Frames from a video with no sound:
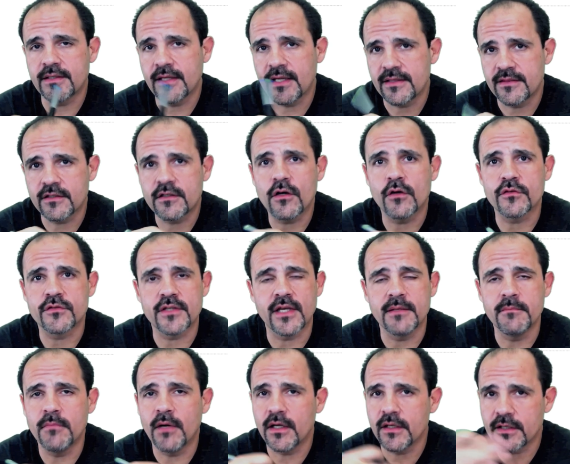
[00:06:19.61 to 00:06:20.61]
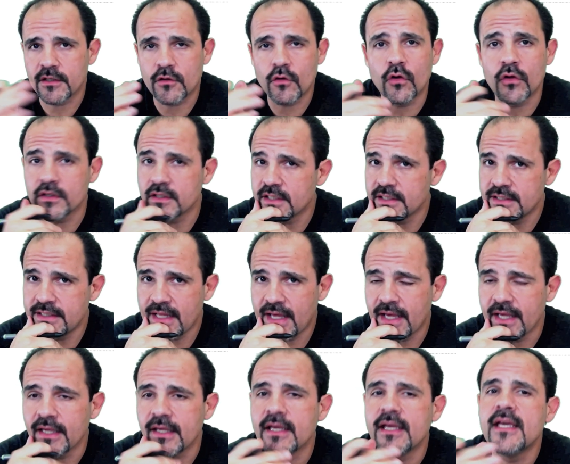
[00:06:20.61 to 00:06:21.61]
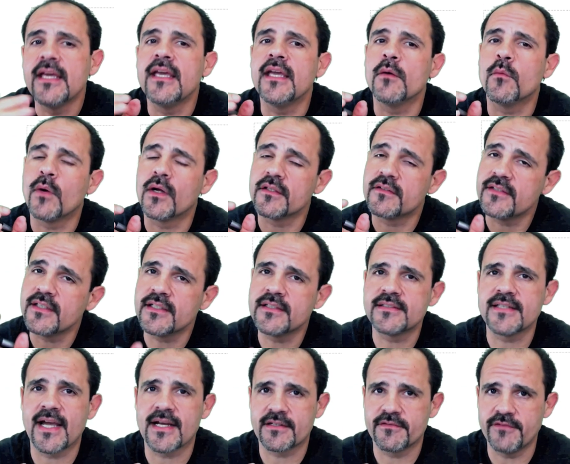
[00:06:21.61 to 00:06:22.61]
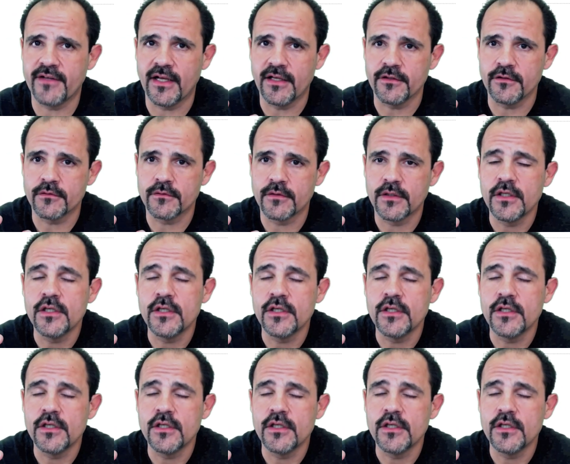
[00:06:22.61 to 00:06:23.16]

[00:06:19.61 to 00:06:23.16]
hit the cosine button and call it a day. It wants the exact value.